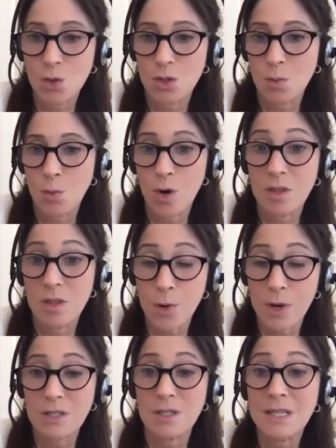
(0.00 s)
support in the
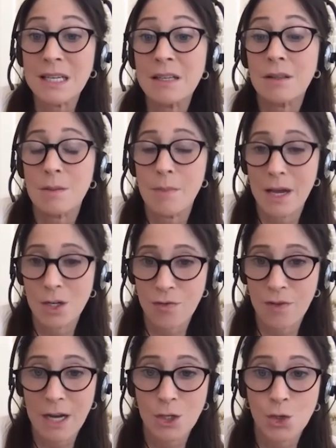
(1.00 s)
breast until the
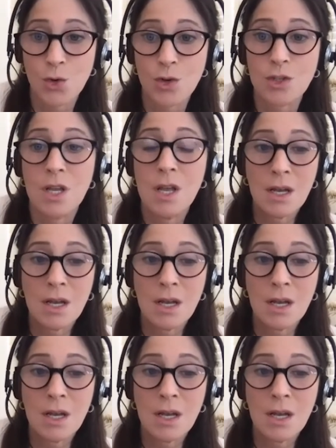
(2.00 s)
manufacturers